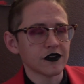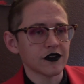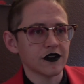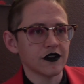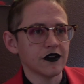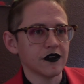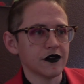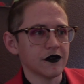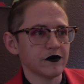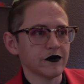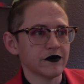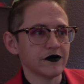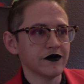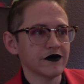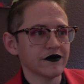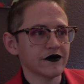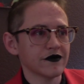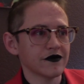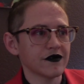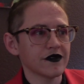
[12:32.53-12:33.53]
I'm
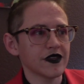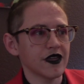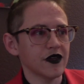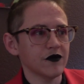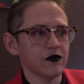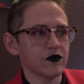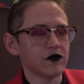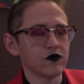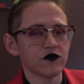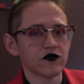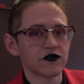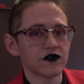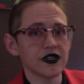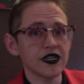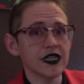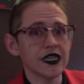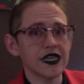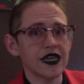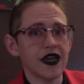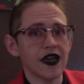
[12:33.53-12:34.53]

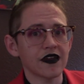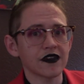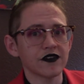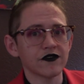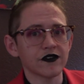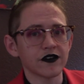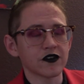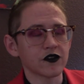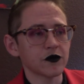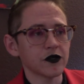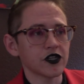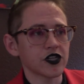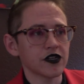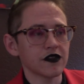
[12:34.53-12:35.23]
really active on Twitch.